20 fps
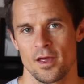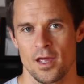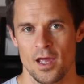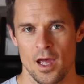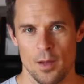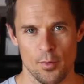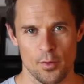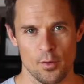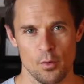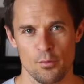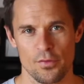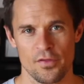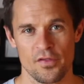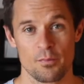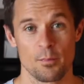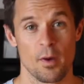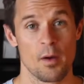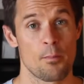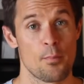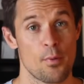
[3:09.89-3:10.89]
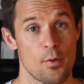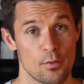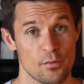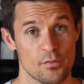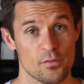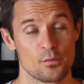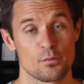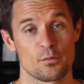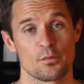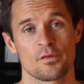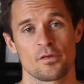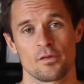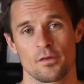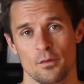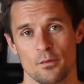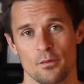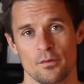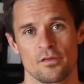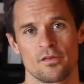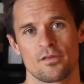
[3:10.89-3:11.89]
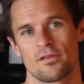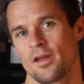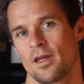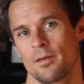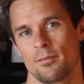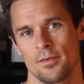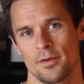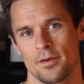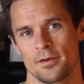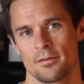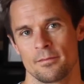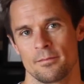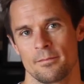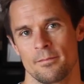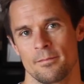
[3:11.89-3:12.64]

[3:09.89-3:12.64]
And we call this my personal skills statement.